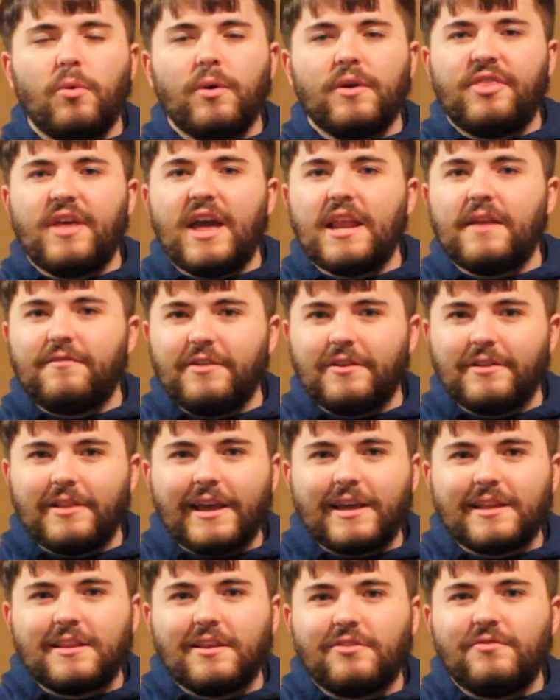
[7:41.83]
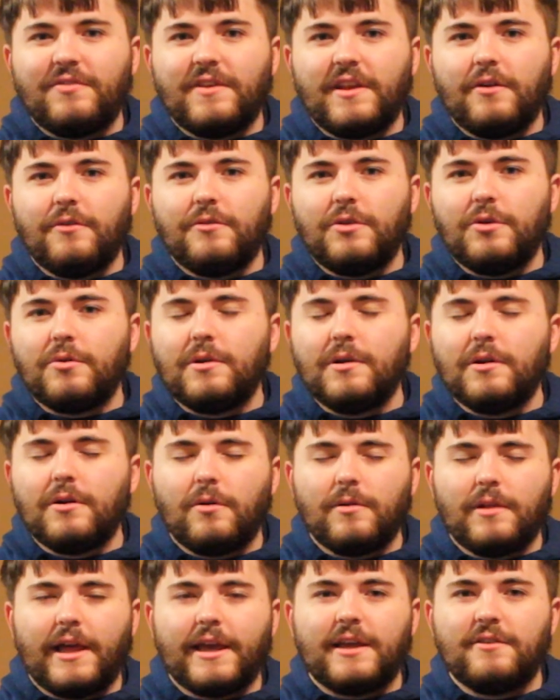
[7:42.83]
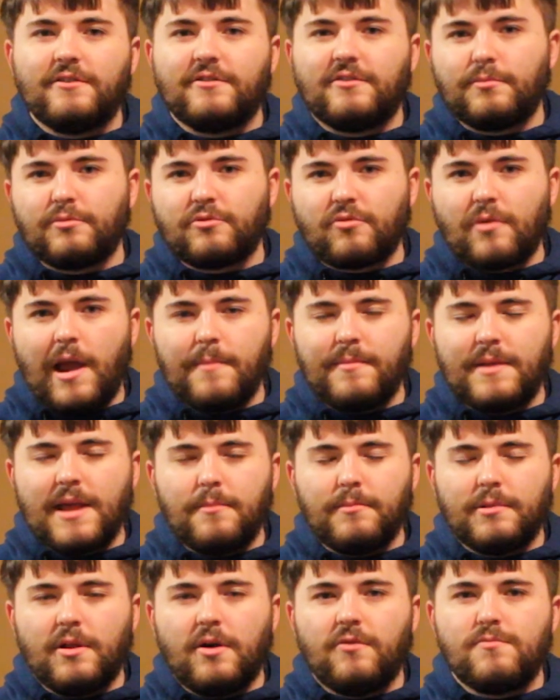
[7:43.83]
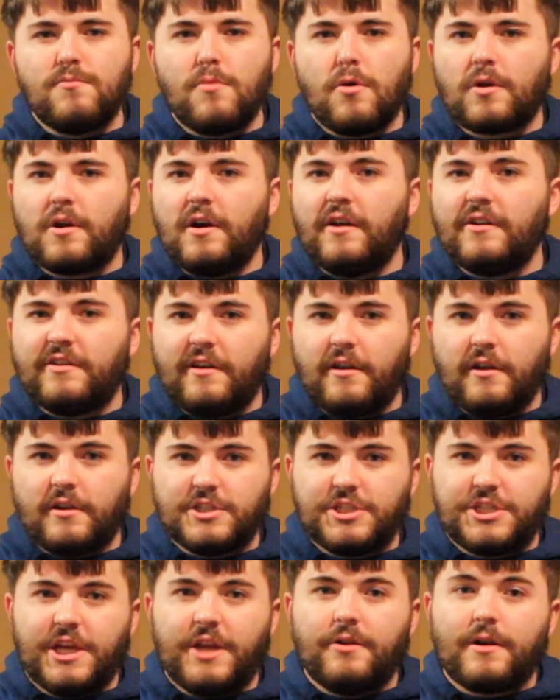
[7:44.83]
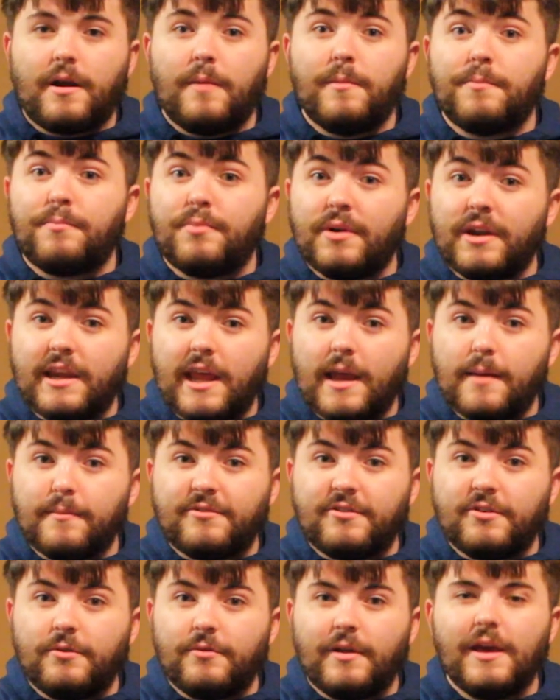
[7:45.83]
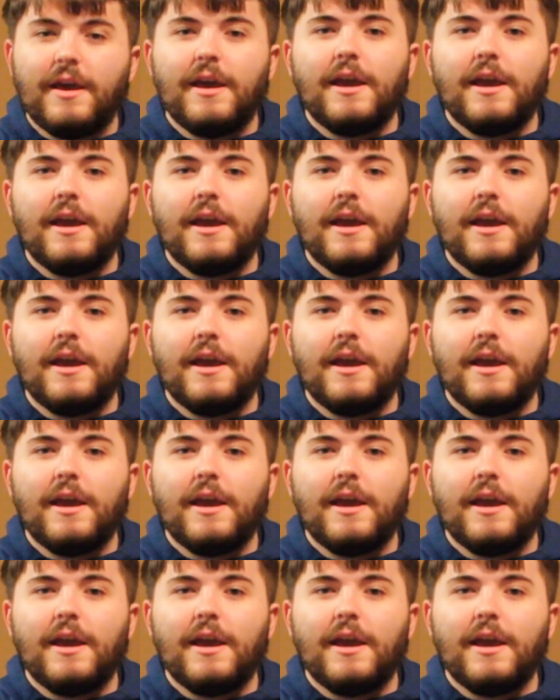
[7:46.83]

with that, if you like this video, you can go like and subscribe down below for more content on the channel coming pretty damn soon. And